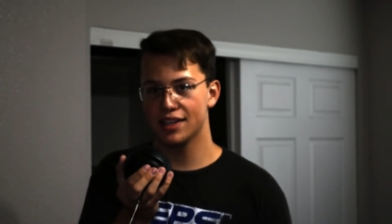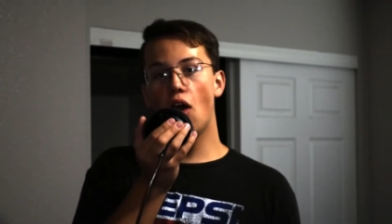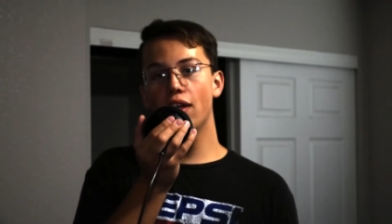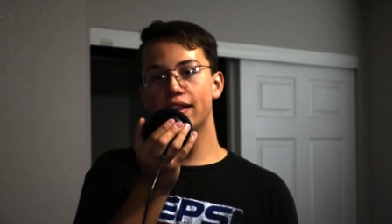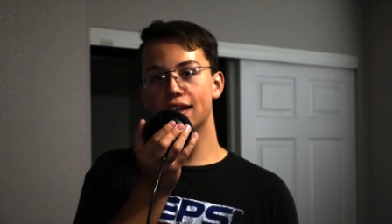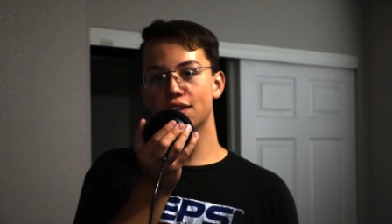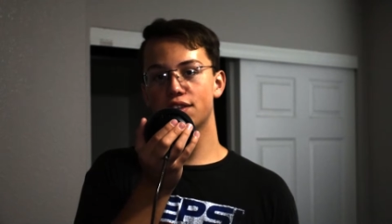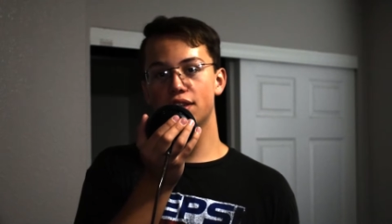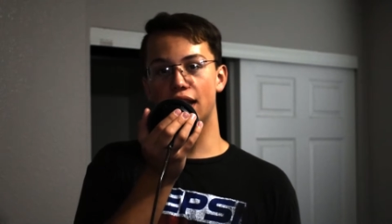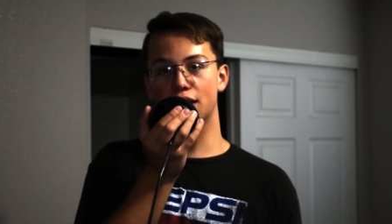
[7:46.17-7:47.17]
Calling
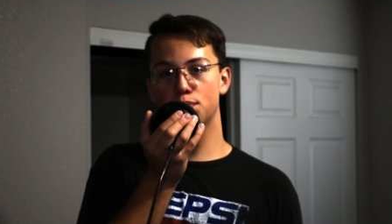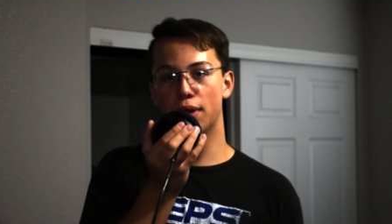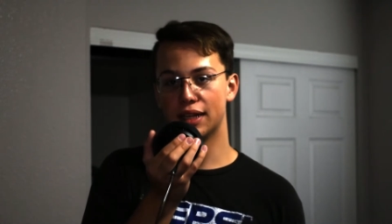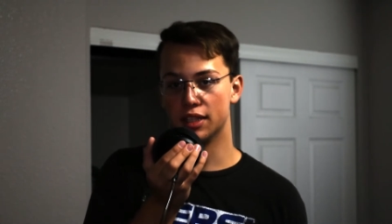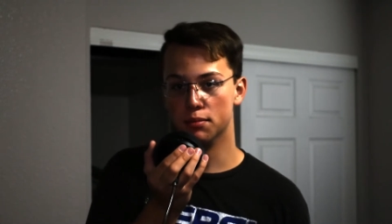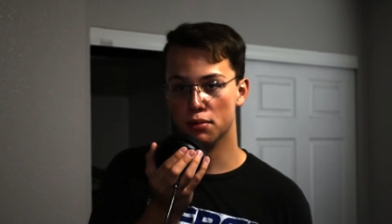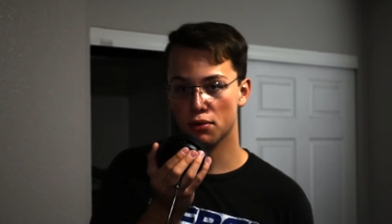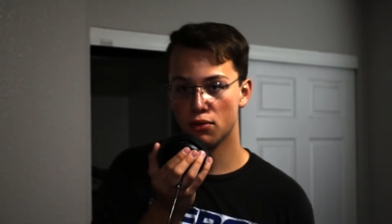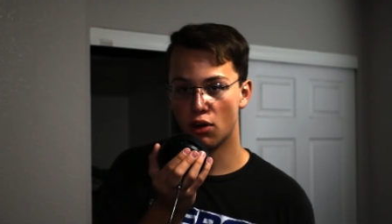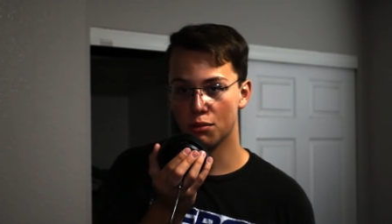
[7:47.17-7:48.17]
this expected
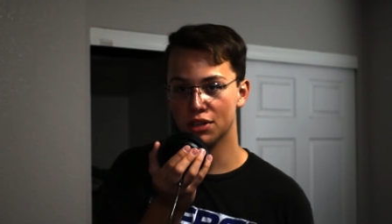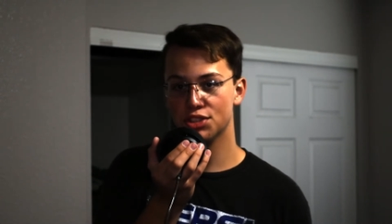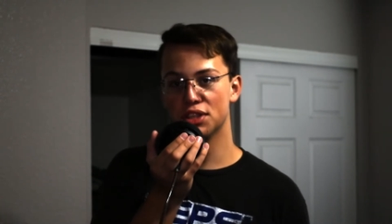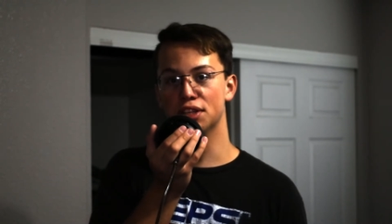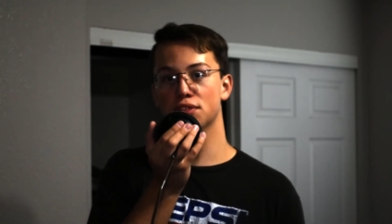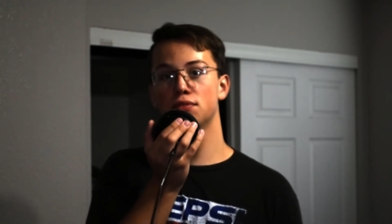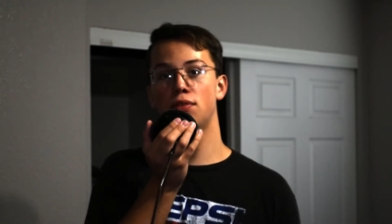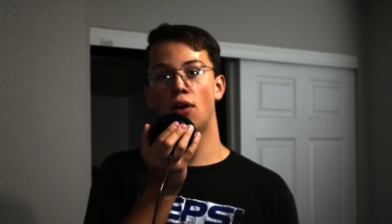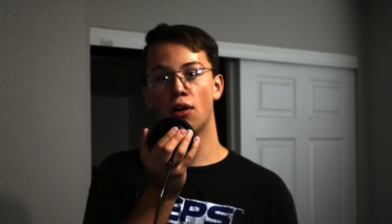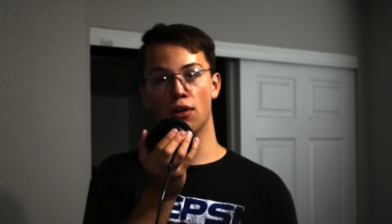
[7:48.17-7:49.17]
performance is
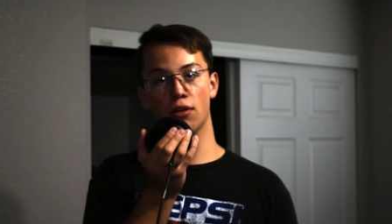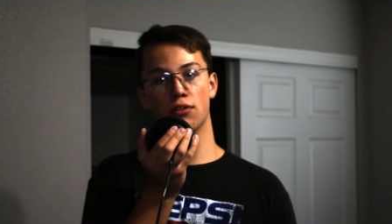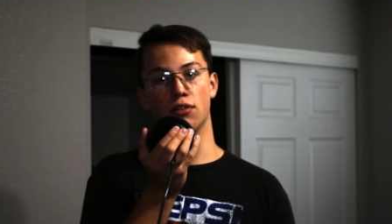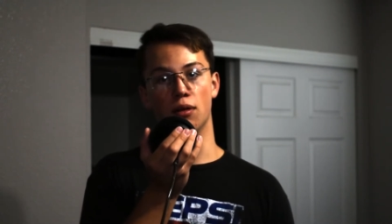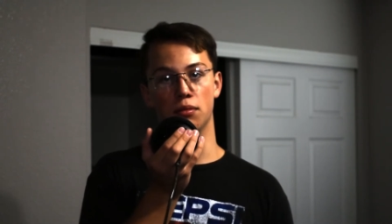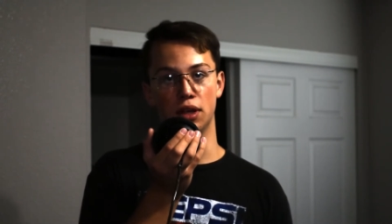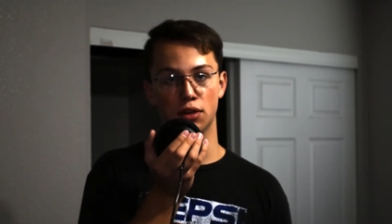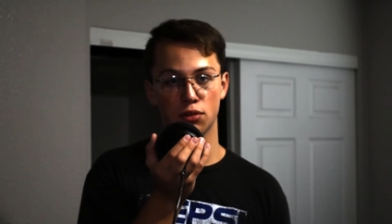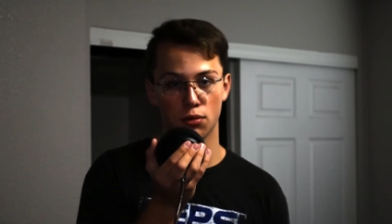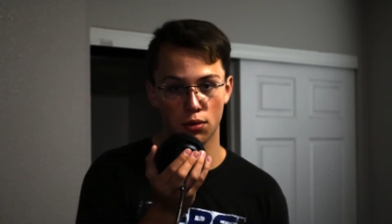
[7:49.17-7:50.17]
far from the
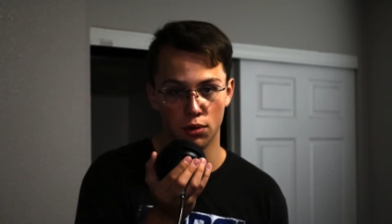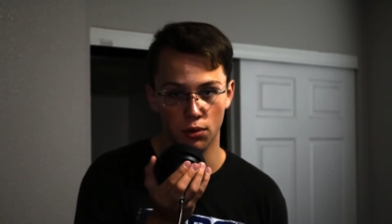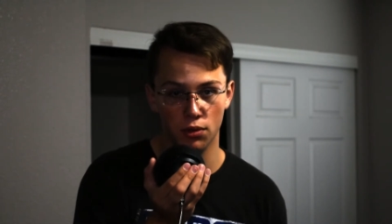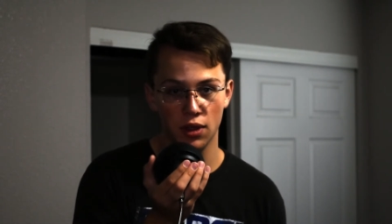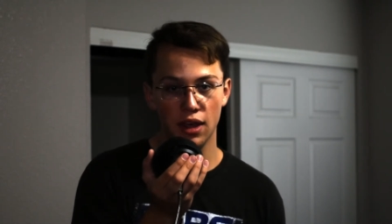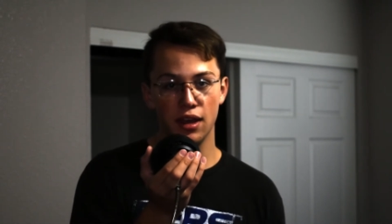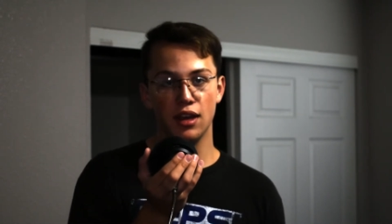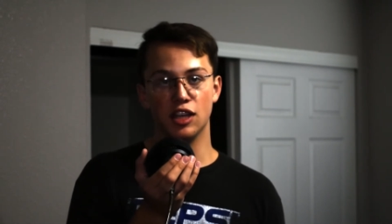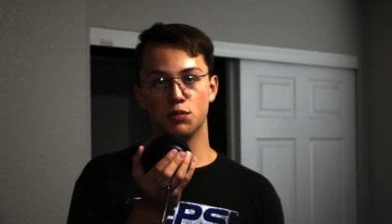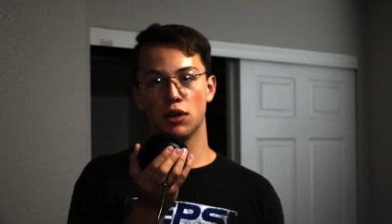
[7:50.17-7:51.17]
truth,
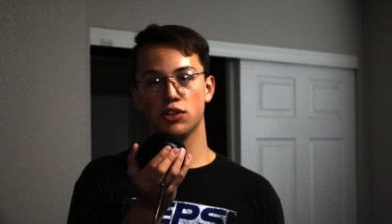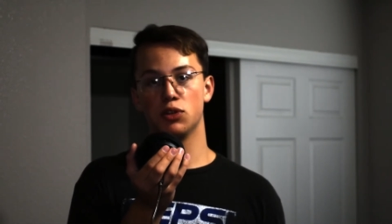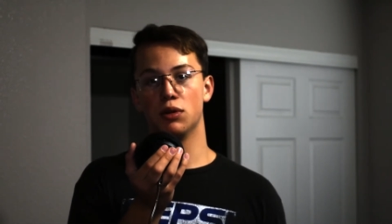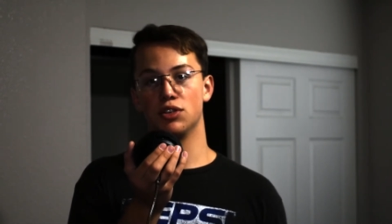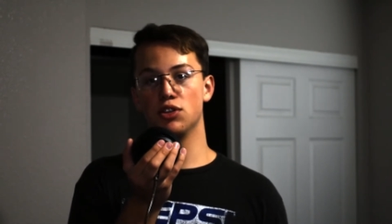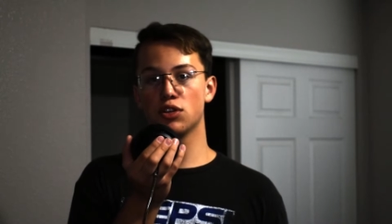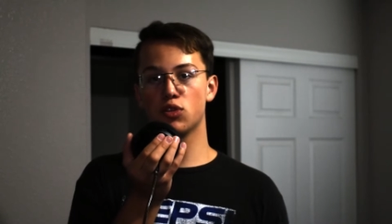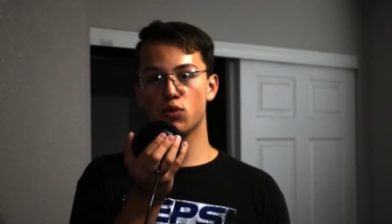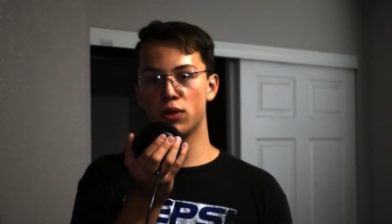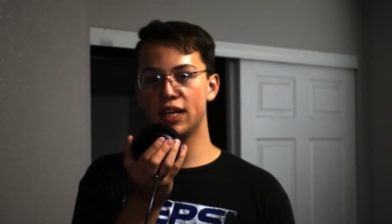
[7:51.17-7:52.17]
especially when just
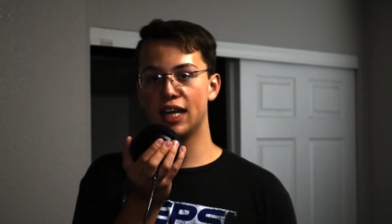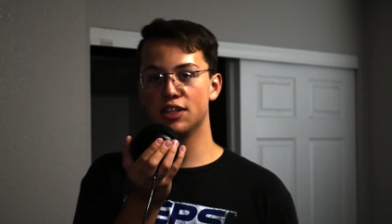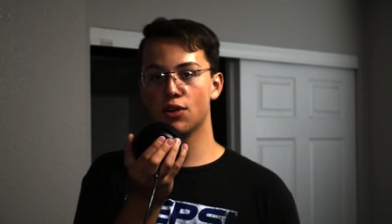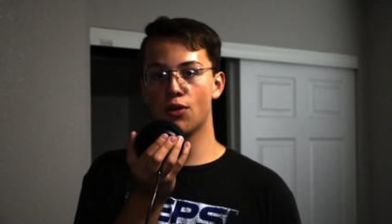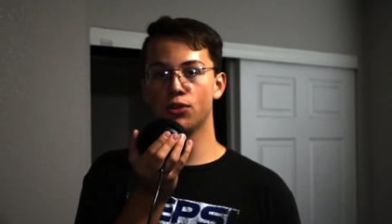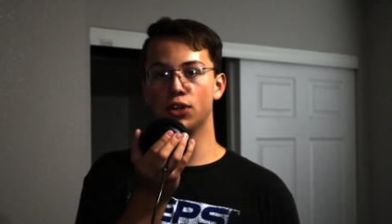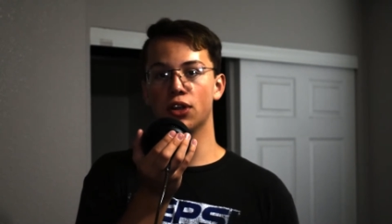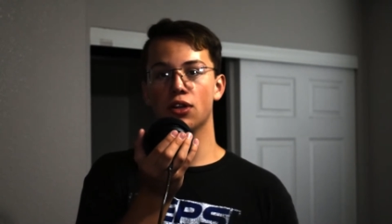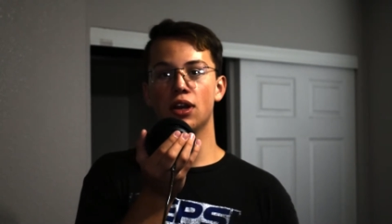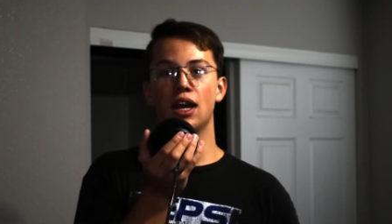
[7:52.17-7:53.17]
3 days earlier